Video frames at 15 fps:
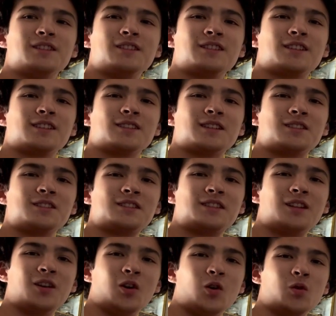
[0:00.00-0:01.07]
because I just
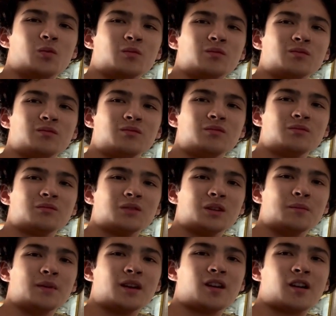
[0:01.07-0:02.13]
sit at home,
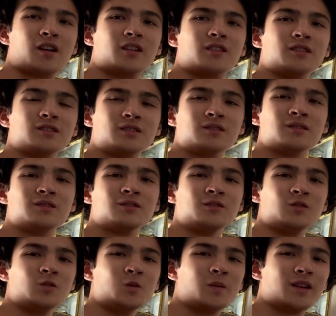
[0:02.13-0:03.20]
make art,
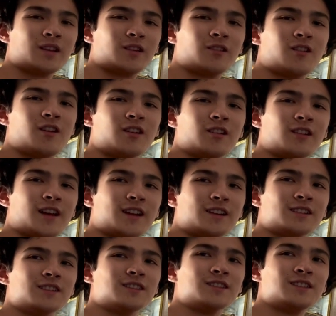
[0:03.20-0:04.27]
do my little
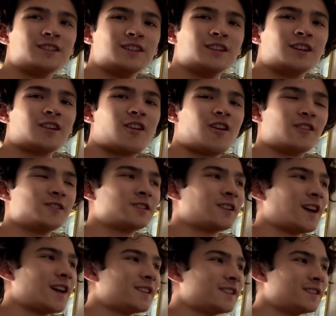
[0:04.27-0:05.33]
online college
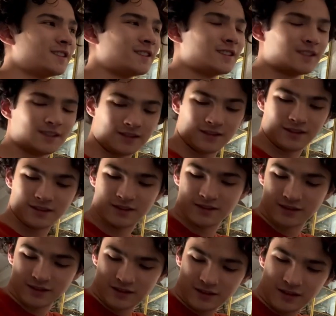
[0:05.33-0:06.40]
classes.
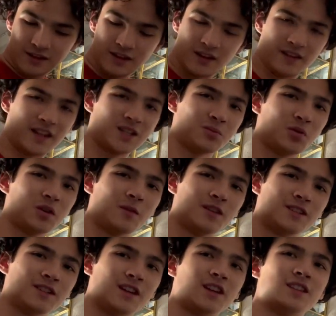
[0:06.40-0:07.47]
That's pretty
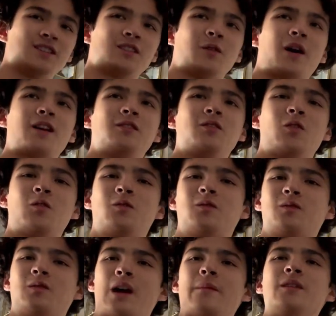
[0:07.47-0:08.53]
much it. So I don't know,
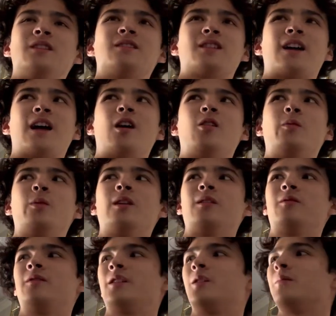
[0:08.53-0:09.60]
I mean, I
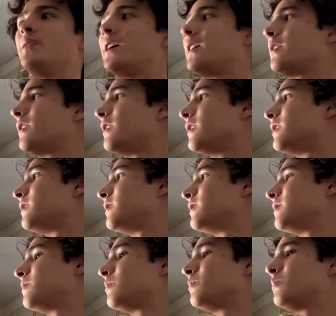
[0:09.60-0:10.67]
will film like the
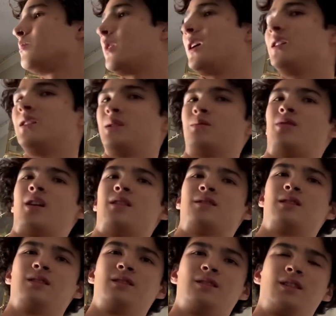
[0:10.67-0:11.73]
painting
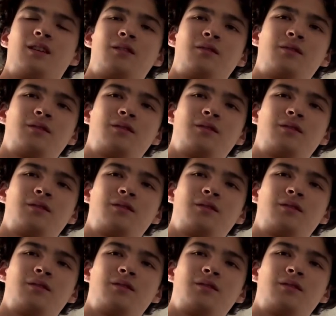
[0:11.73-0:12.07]
process and stuff.